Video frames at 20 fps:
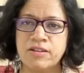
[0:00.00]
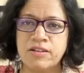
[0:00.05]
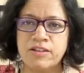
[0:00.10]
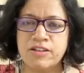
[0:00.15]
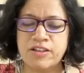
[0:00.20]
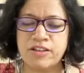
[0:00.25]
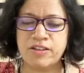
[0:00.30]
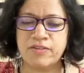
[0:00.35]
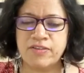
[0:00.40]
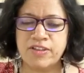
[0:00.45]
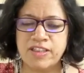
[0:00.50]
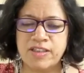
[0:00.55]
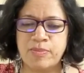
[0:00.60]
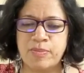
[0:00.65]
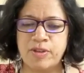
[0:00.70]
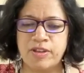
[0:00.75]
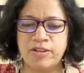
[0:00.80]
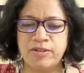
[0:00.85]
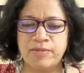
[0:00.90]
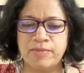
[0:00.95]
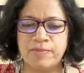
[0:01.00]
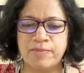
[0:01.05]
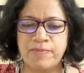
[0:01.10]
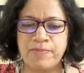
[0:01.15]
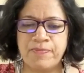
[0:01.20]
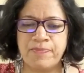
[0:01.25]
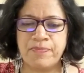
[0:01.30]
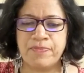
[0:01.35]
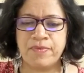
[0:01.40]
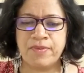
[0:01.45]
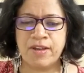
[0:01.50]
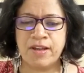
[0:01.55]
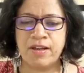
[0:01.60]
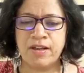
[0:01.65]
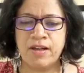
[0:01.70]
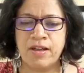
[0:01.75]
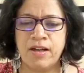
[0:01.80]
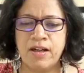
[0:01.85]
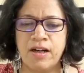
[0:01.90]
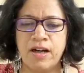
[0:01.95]
she whispered.
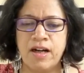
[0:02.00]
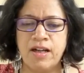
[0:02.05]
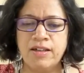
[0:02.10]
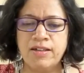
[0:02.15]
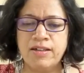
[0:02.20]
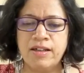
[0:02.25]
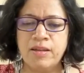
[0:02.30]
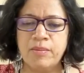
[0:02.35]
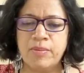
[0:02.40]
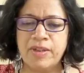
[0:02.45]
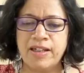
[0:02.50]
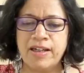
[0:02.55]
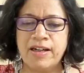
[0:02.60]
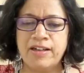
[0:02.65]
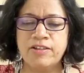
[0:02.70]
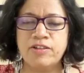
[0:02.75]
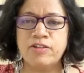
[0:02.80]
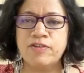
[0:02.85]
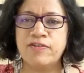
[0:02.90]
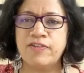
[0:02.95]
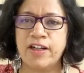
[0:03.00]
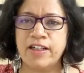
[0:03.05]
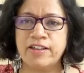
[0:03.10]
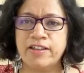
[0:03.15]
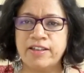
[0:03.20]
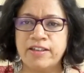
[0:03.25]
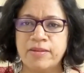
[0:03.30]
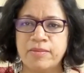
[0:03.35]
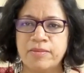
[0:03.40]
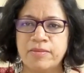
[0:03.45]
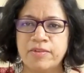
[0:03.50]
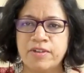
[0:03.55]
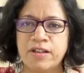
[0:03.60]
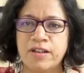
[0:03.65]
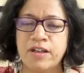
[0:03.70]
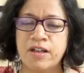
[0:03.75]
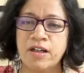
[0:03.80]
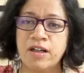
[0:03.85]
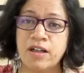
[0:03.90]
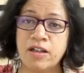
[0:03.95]
Alka began to fight him,
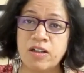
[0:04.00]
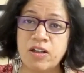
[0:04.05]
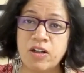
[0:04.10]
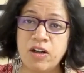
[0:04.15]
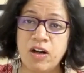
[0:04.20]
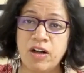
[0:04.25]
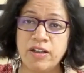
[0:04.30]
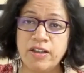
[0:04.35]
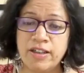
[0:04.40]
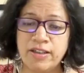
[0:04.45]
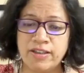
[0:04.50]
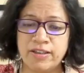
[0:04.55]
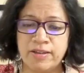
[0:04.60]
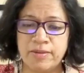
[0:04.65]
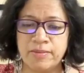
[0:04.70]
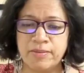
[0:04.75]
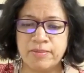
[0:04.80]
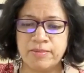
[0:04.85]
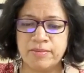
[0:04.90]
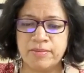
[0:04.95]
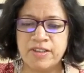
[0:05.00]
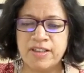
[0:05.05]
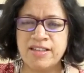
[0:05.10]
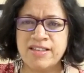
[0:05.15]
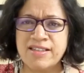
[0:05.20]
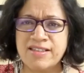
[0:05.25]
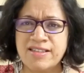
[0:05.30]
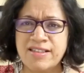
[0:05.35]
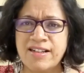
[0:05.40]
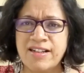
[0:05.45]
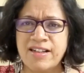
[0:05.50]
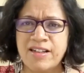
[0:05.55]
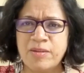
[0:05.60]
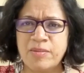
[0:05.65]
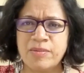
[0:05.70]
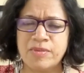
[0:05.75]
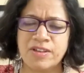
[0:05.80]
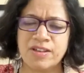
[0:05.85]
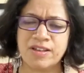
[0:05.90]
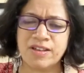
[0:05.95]
clawed at him,
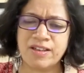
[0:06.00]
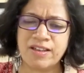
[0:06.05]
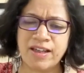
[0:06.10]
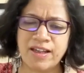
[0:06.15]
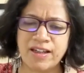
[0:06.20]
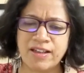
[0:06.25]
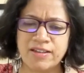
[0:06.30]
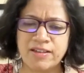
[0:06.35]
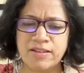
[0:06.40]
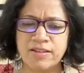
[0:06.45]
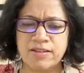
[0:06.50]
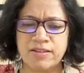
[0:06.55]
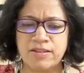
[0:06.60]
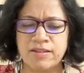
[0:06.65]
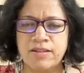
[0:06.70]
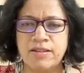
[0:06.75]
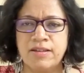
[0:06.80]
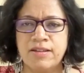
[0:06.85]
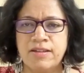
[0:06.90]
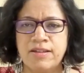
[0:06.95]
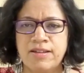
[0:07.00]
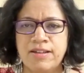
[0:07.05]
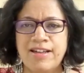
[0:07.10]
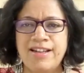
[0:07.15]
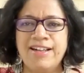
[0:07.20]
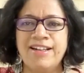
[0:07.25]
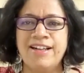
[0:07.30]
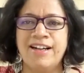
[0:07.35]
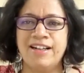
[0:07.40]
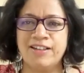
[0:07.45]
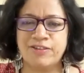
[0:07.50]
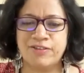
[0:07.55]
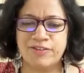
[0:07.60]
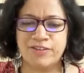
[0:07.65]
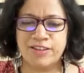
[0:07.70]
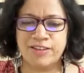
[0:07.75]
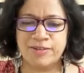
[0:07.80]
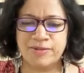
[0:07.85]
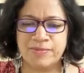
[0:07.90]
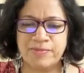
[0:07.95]
screamed, kicked. He
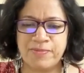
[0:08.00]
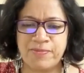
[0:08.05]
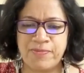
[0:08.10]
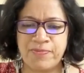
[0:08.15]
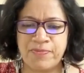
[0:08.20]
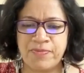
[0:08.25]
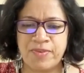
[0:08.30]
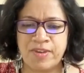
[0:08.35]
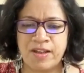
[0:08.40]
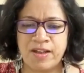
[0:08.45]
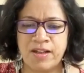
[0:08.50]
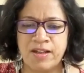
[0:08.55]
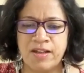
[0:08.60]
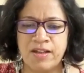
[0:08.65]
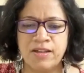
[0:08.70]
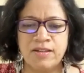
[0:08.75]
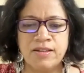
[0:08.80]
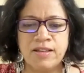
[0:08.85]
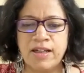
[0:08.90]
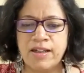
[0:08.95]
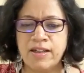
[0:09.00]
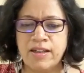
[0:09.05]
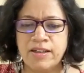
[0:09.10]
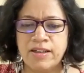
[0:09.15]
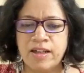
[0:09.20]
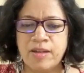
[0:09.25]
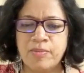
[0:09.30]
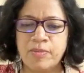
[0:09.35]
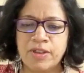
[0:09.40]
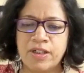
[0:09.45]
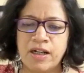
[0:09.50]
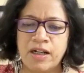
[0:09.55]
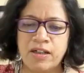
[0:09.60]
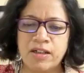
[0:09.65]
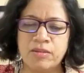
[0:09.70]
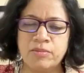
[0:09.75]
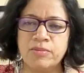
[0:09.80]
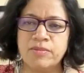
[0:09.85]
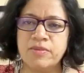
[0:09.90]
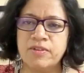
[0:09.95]
laughed. Daya kept
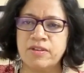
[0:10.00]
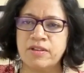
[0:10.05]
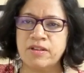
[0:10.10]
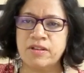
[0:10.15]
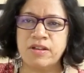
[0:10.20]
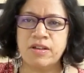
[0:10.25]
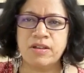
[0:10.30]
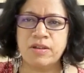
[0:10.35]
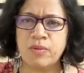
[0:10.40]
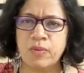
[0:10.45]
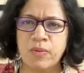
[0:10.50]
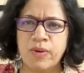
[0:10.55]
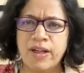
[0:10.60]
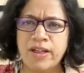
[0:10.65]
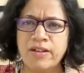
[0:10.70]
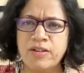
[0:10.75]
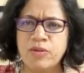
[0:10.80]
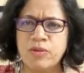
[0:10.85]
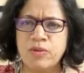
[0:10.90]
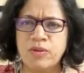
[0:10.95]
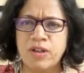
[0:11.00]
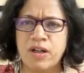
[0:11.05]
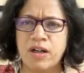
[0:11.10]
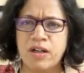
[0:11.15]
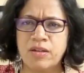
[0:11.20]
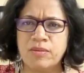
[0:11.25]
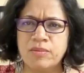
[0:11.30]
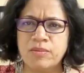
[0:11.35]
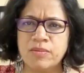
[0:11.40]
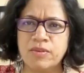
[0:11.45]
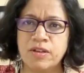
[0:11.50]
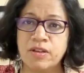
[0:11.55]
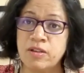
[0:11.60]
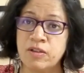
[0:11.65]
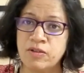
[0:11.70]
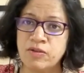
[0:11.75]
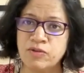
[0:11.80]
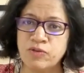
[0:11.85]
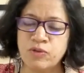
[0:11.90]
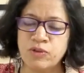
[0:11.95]
calm, way too calm,
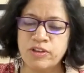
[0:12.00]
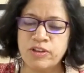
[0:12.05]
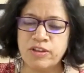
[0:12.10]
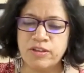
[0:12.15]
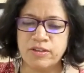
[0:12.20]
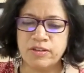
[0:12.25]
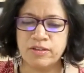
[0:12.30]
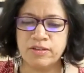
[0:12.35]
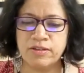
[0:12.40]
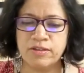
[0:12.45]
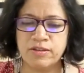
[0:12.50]
wooden.